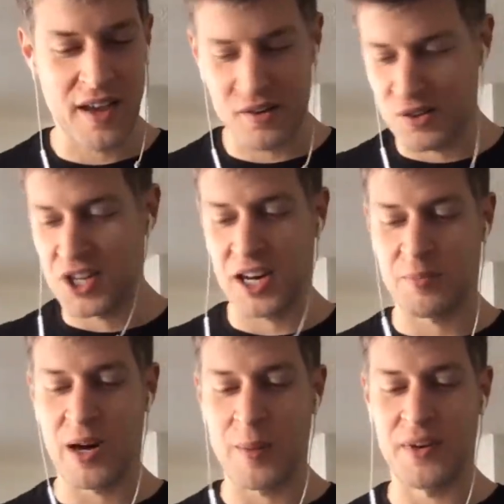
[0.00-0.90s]

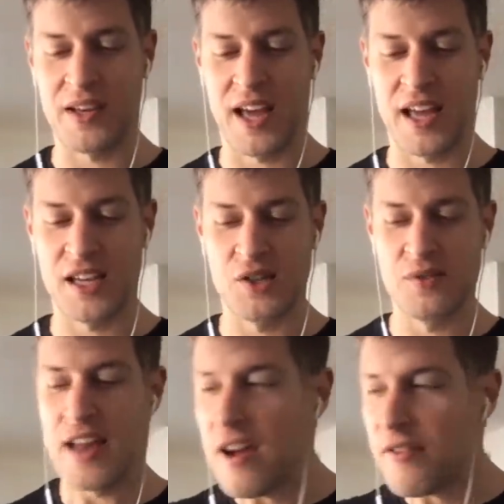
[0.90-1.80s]
energetic puppy, and you
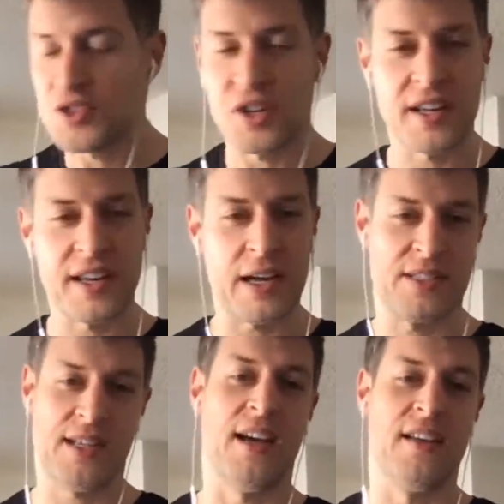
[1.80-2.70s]
never took it
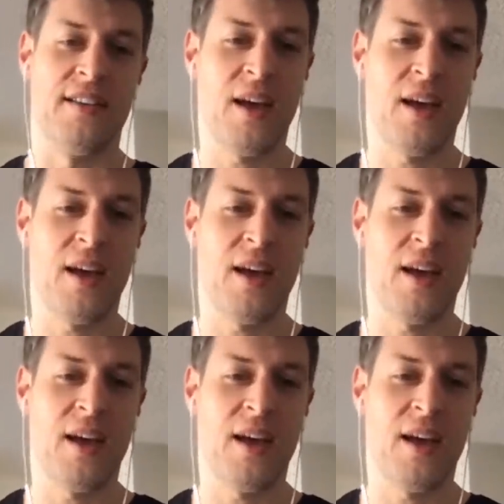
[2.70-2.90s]
outside,